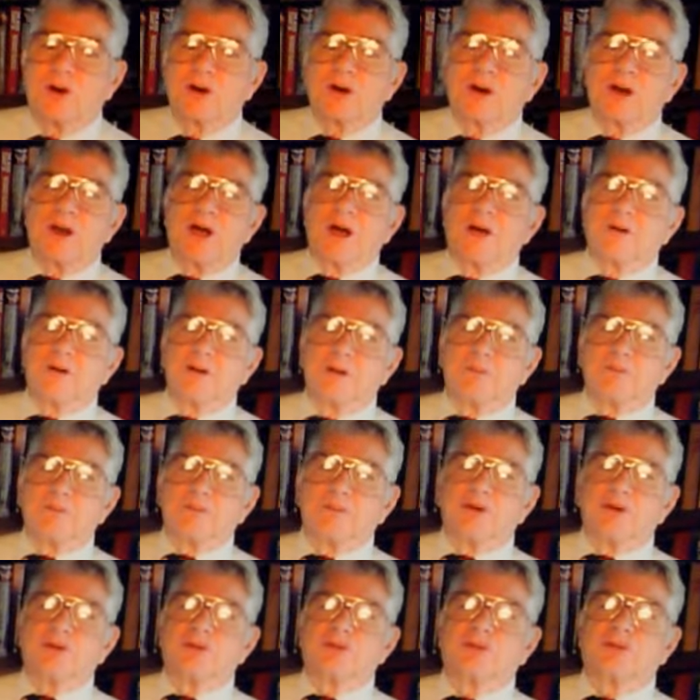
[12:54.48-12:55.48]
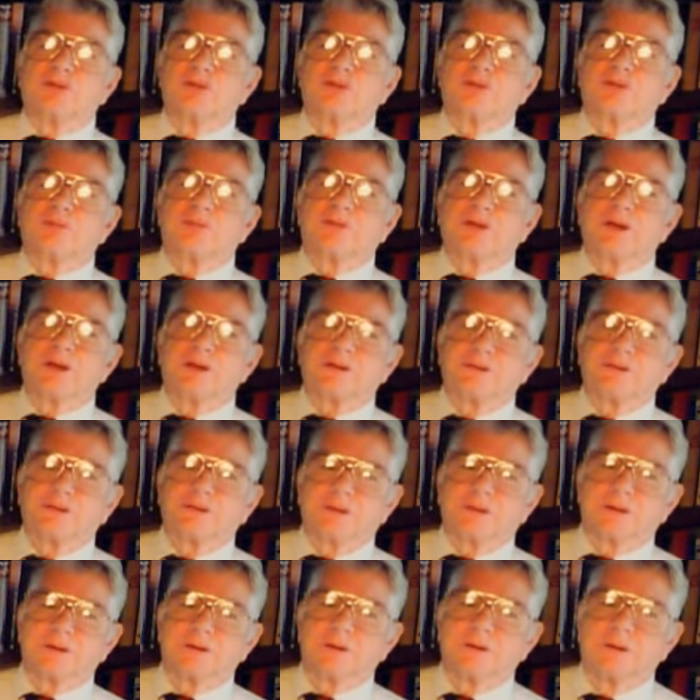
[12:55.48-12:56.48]
God allowed him to go through some
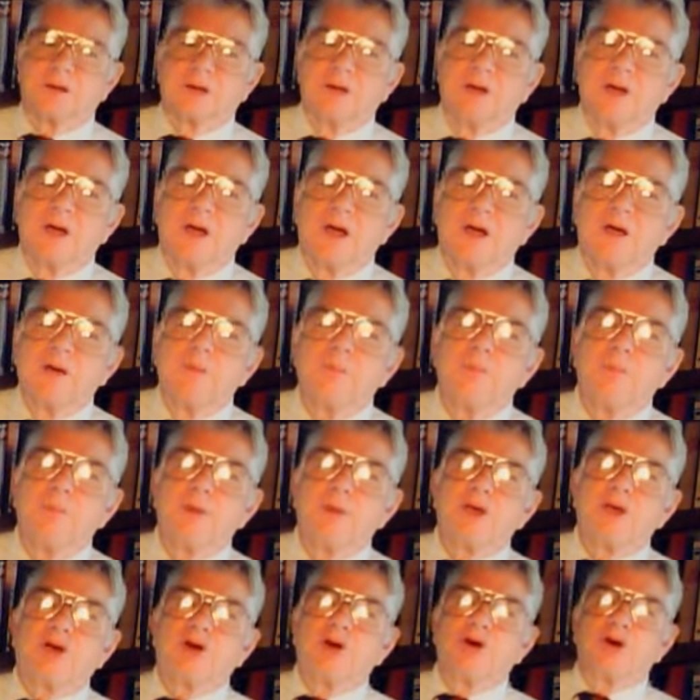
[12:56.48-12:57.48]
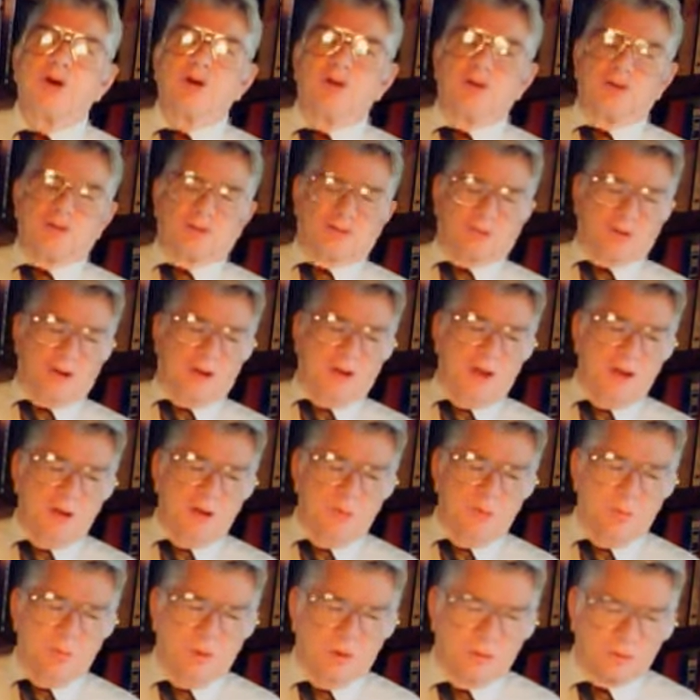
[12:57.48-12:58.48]
testing because
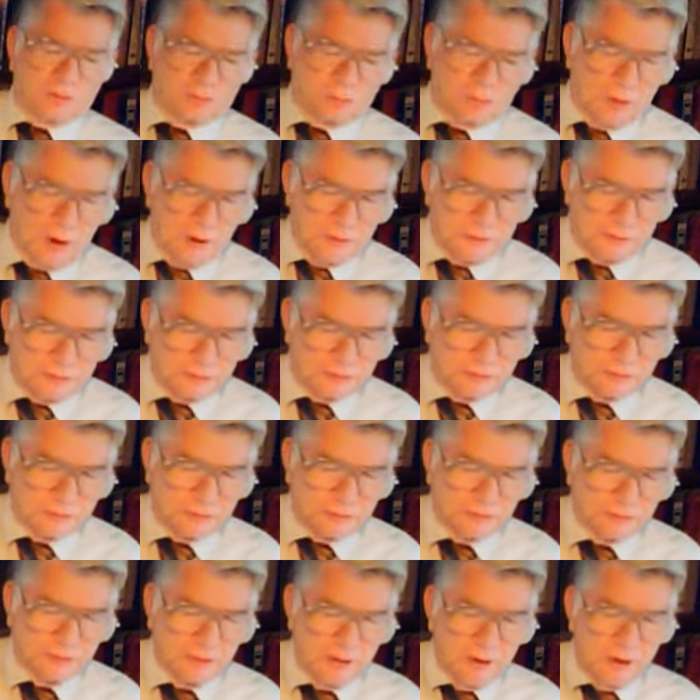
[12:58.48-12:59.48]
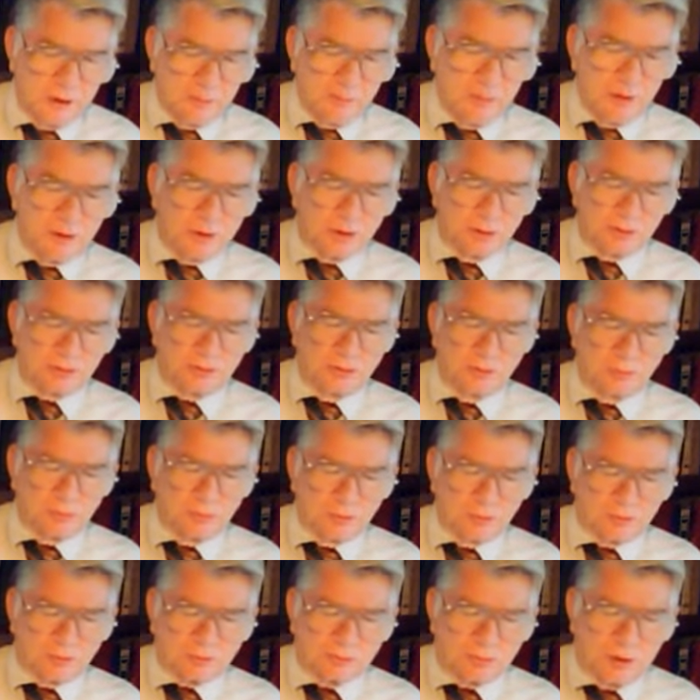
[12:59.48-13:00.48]
he was righteous, because he
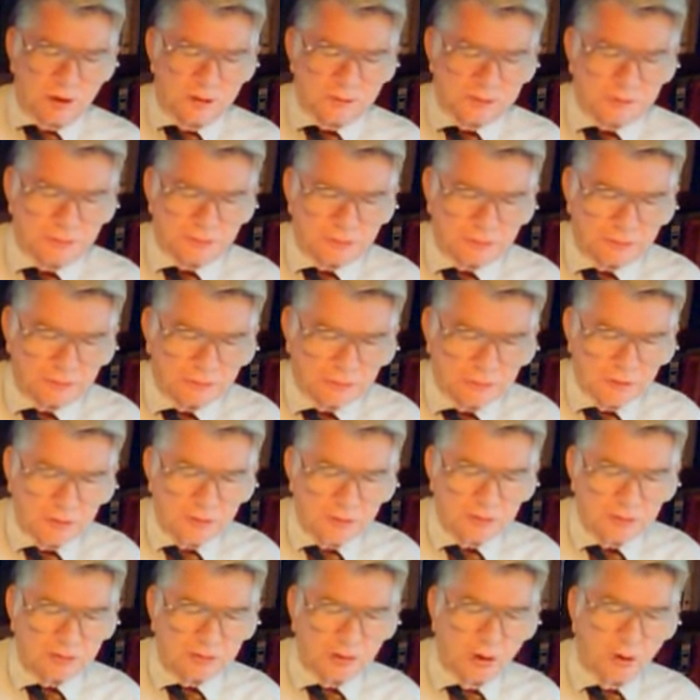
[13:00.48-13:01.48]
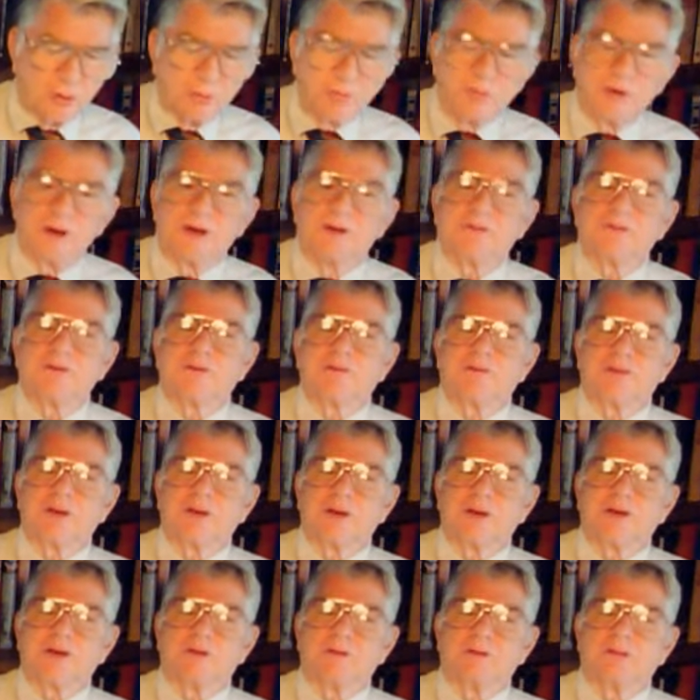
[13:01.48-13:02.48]
was righteous. Job never
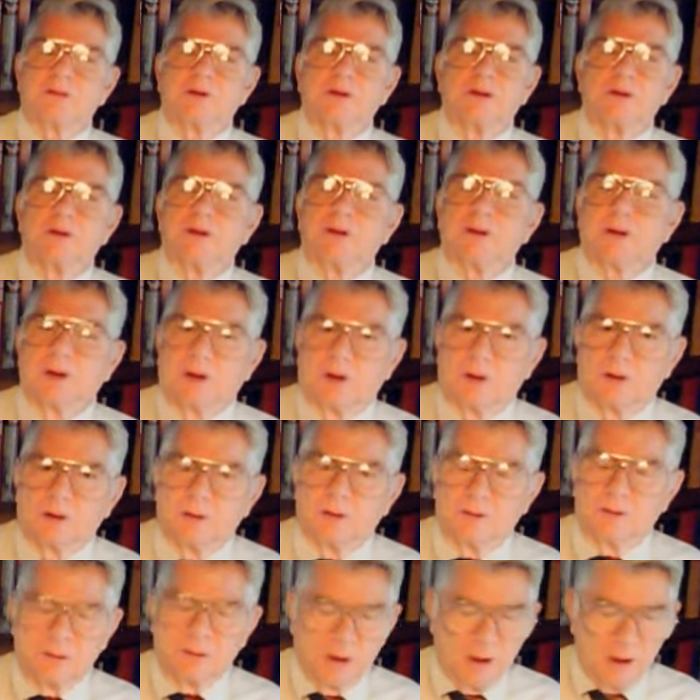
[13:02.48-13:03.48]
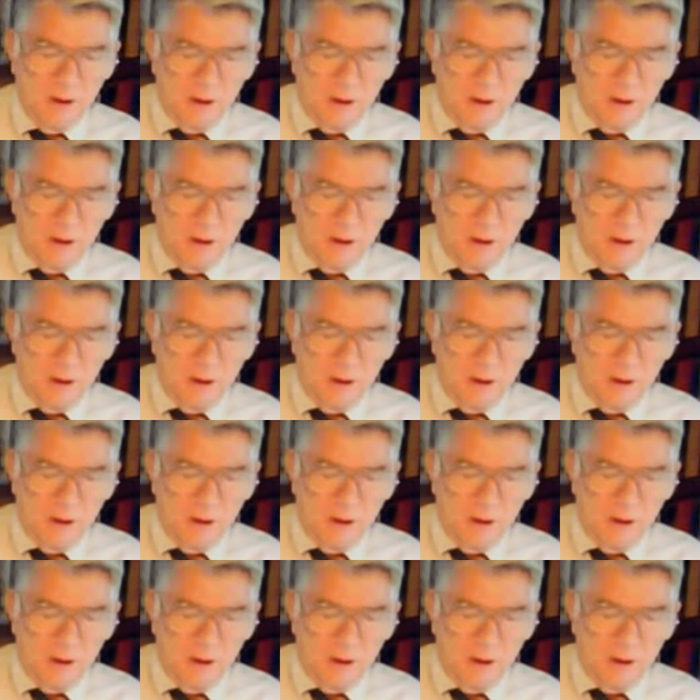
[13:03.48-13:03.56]
failed God.